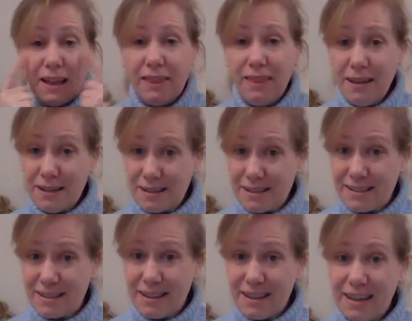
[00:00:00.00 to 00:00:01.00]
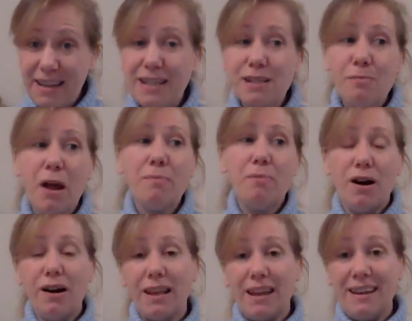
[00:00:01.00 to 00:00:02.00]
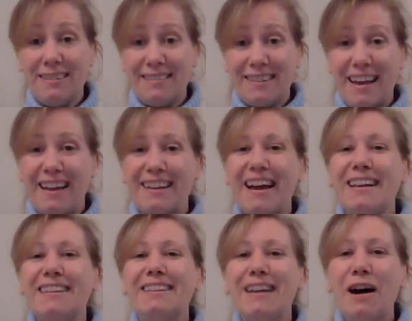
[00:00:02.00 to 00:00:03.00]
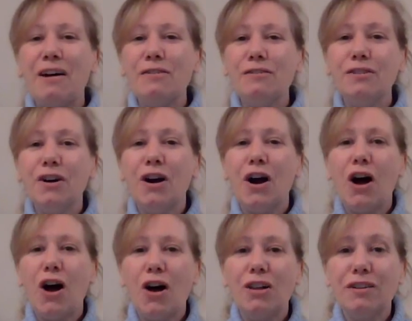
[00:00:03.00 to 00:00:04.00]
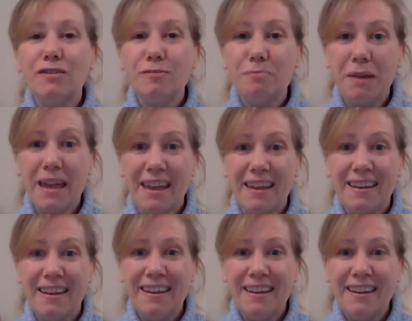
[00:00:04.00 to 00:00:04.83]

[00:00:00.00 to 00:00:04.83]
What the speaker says: This is my body and I love all of me.